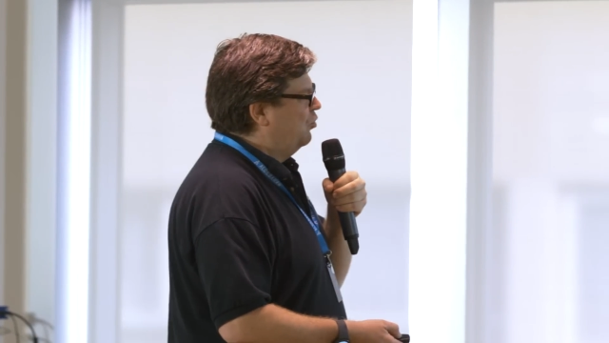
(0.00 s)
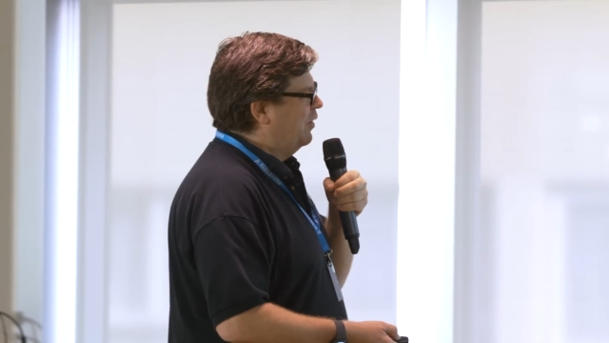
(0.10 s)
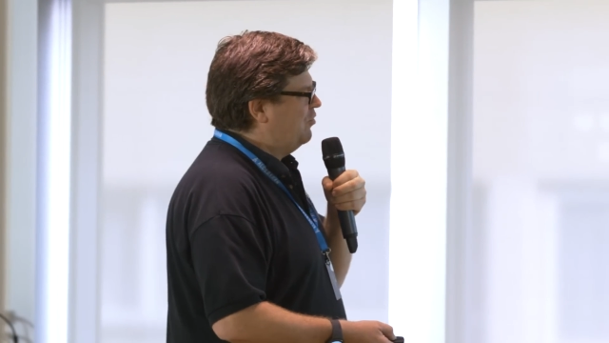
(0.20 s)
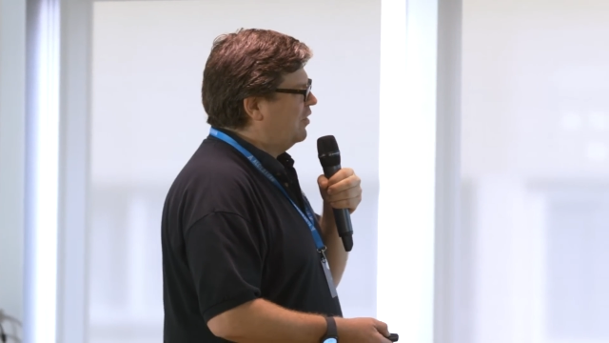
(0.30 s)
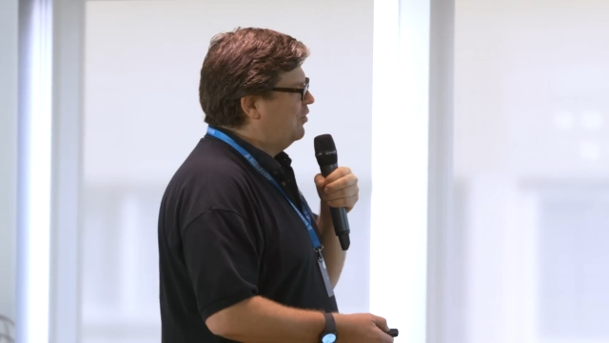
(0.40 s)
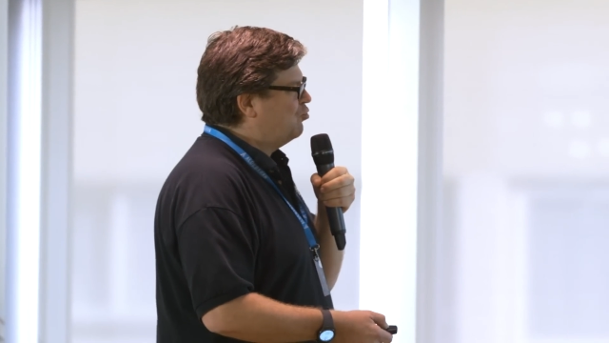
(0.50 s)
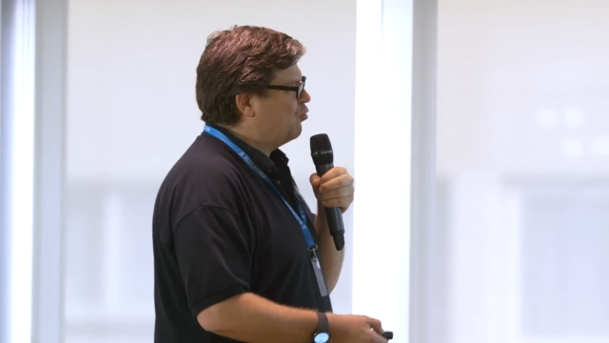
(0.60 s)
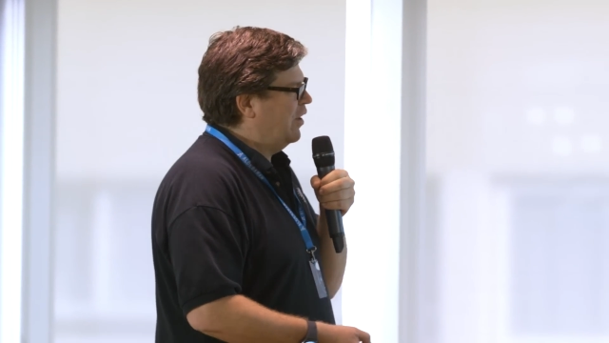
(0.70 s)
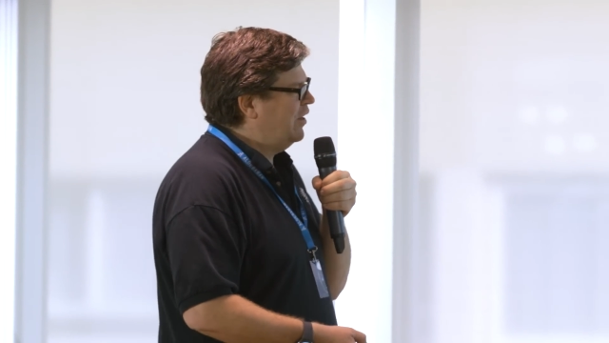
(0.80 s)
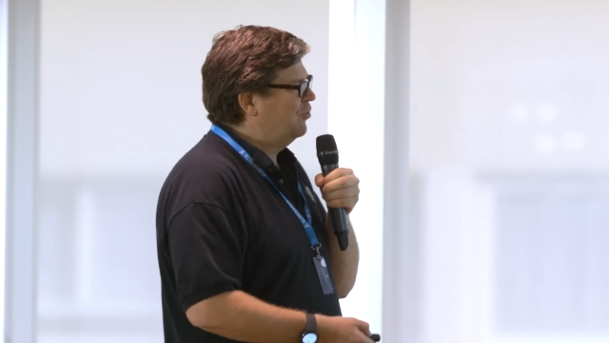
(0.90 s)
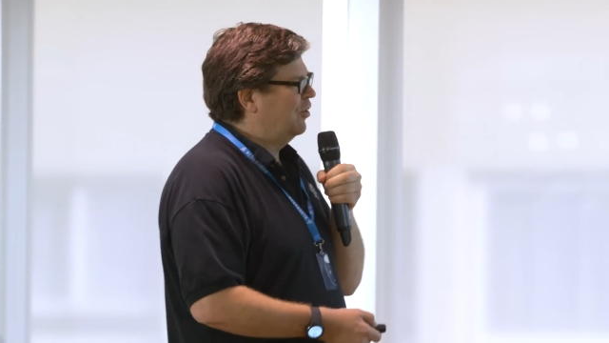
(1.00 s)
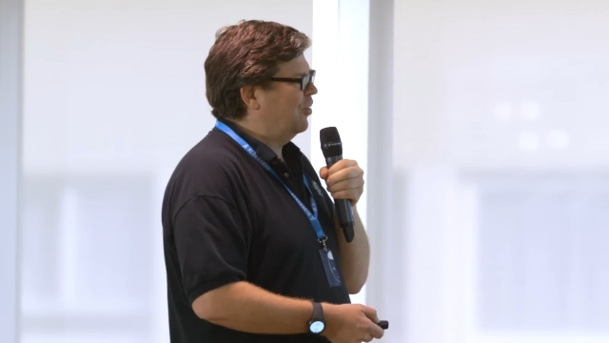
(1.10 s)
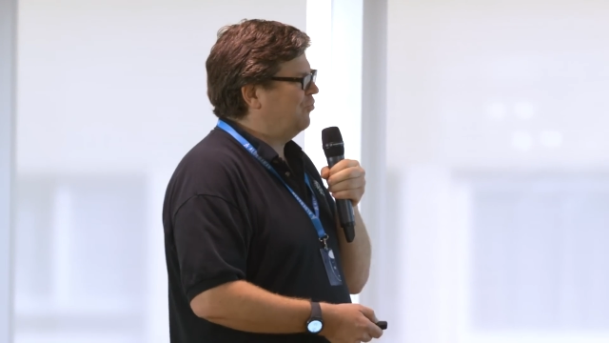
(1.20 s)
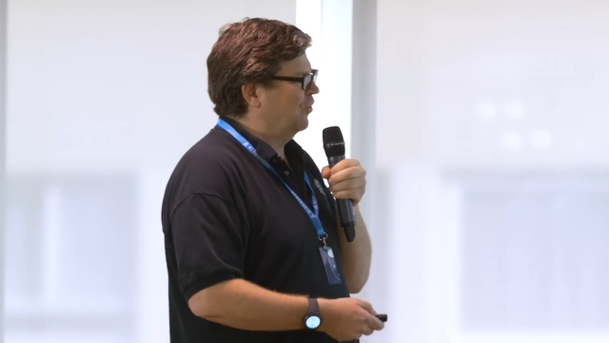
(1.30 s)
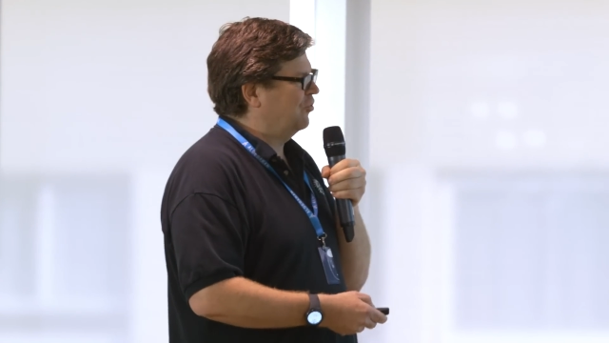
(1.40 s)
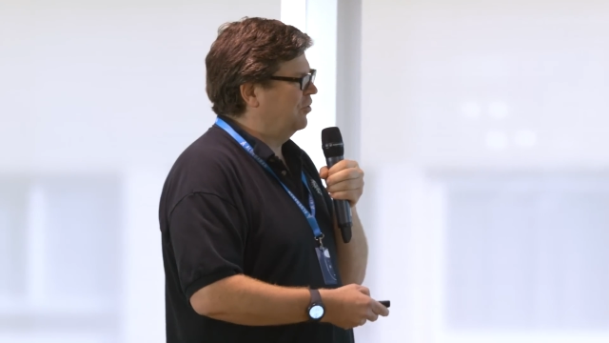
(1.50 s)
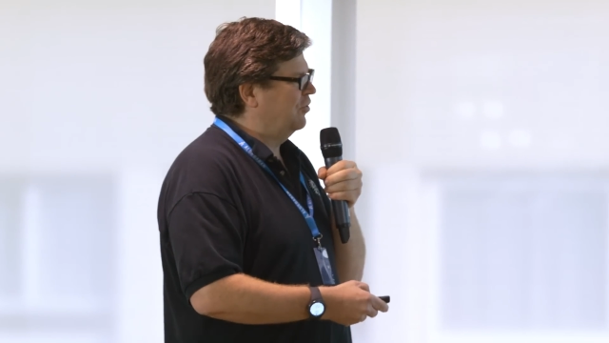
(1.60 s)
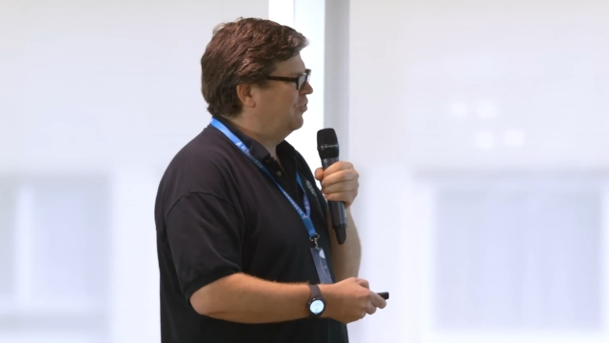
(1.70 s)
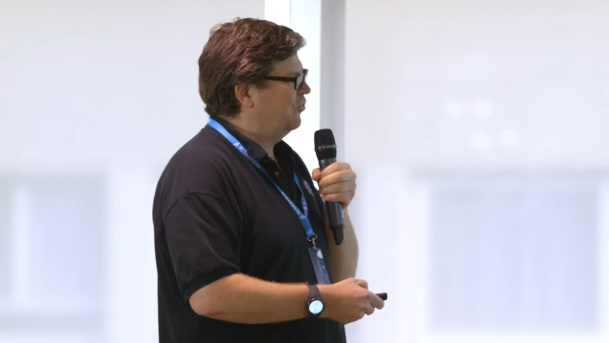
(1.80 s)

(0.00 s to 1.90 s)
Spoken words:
basically train the loss function.